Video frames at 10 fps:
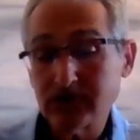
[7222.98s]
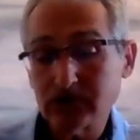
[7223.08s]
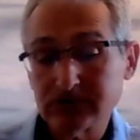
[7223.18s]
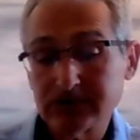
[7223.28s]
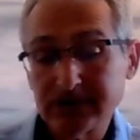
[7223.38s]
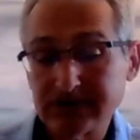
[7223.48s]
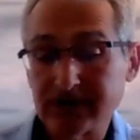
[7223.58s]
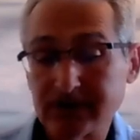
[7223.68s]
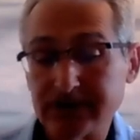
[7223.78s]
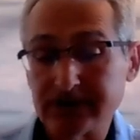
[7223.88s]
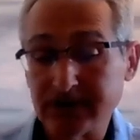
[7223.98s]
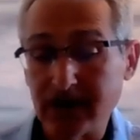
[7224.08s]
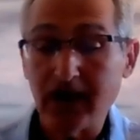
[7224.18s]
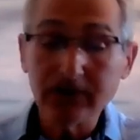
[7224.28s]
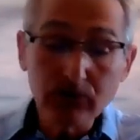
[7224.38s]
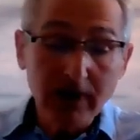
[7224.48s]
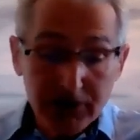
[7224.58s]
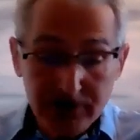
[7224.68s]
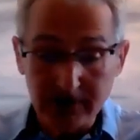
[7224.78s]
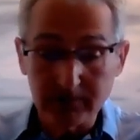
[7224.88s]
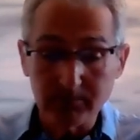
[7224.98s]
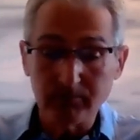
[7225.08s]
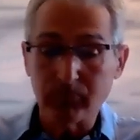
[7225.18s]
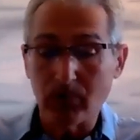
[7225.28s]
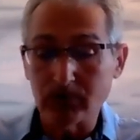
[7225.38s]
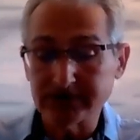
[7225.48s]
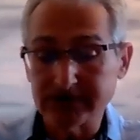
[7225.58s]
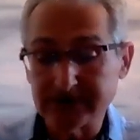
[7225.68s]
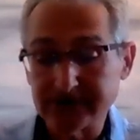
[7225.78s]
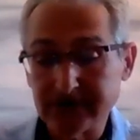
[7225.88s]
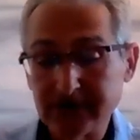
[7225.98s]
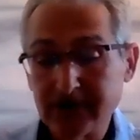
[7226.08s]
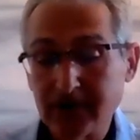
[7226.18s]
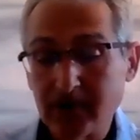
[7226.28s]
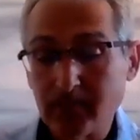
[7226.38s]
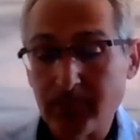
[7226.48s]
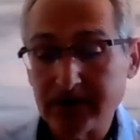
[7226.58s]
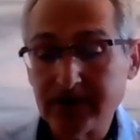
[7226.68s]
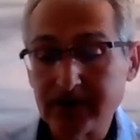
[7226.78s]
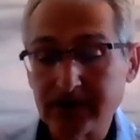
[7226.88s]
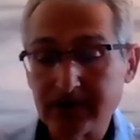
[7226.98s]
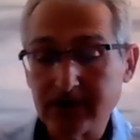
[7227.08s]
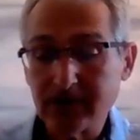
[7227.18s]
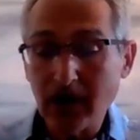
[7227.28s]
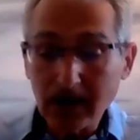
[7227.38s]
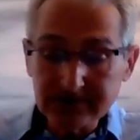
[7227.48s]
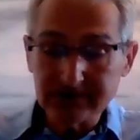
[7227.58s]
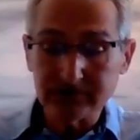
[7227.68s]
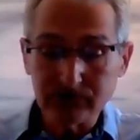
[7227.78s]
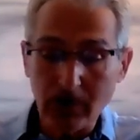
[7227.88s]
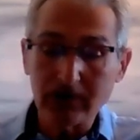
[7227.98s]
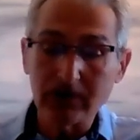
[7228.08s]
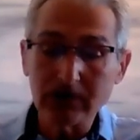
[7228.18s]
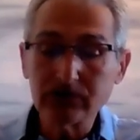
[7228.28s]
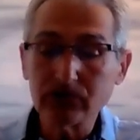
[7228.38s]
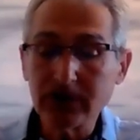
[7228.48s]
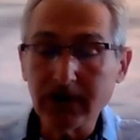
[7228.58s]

not necessarily the educational process, but the constant struggle to